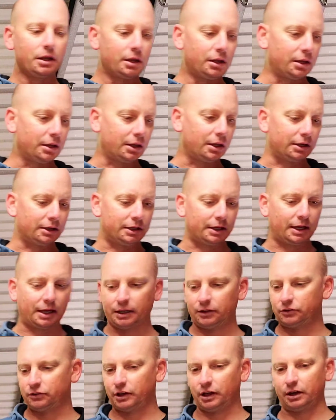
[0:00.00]
Okay,
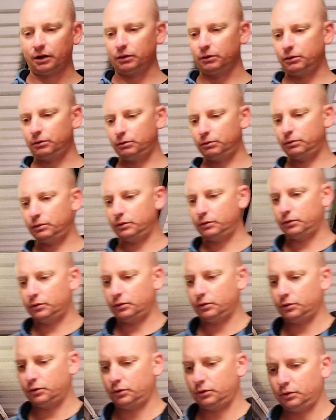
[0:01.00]
so
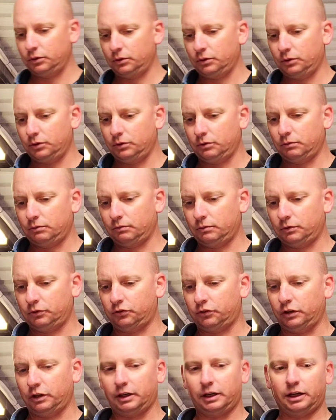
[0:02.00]
once
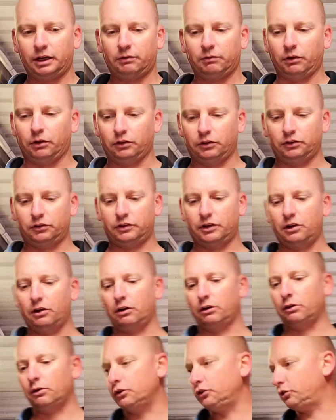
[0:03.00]
again, we've got a
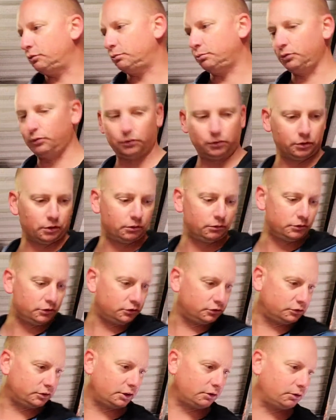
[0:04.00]
sterilised spoon. I'll just
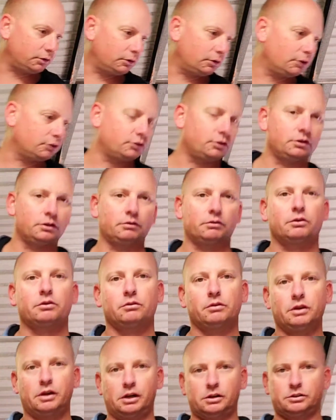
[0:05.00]
sterilise it.
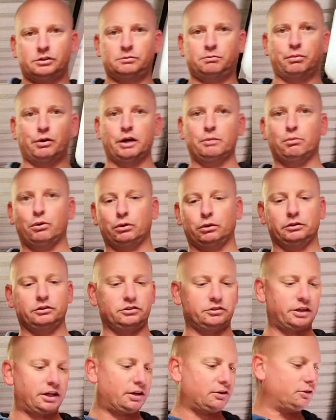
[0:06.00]
Spray bottle of
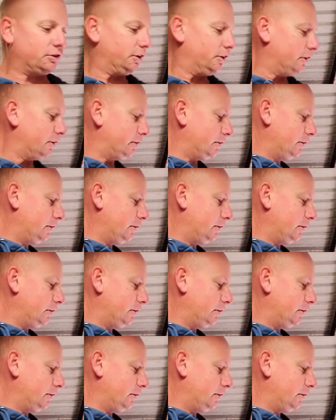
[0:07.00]
Starzan.